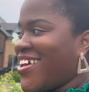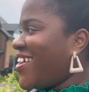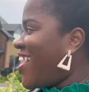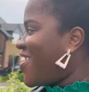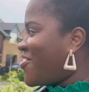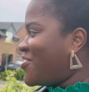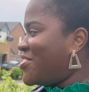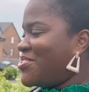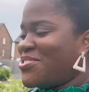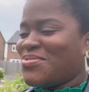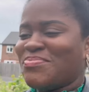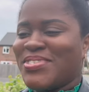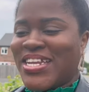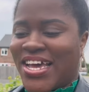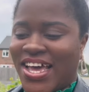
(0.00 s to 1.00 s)
According to
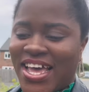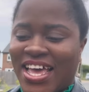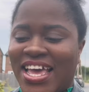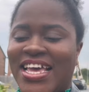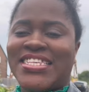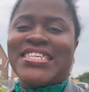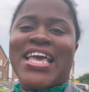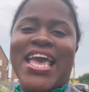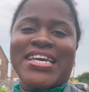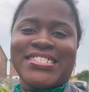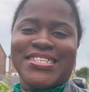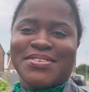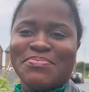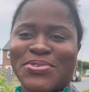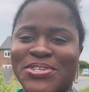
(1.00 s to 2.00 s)
Mona, it's a
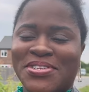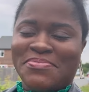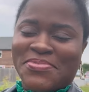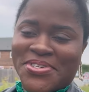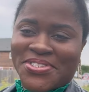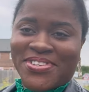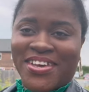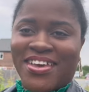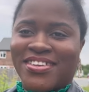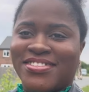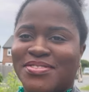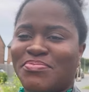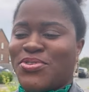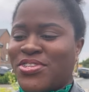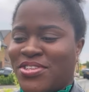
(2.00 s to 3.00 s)
hectic morning, but it's not a
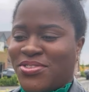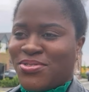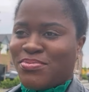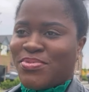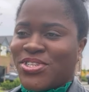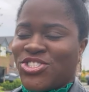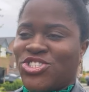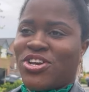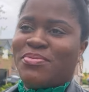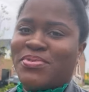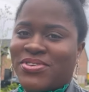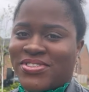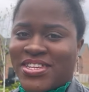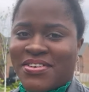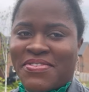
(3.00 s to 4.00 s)
hectic morning to me, Sha,
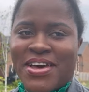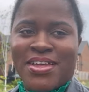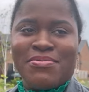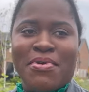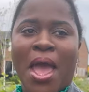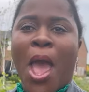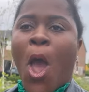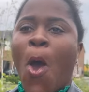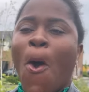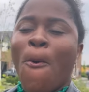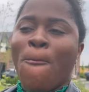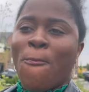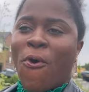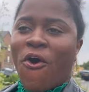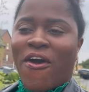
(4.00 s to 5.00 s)
because I've had
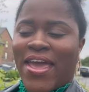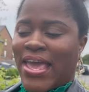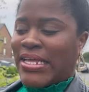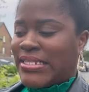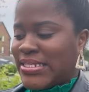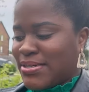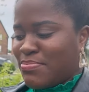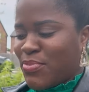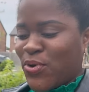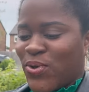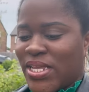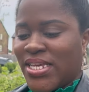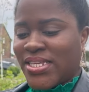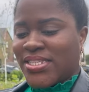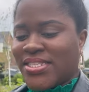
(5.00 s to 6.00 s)
more hectic
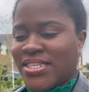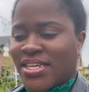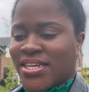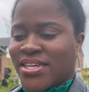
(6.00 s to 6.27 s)
mornings.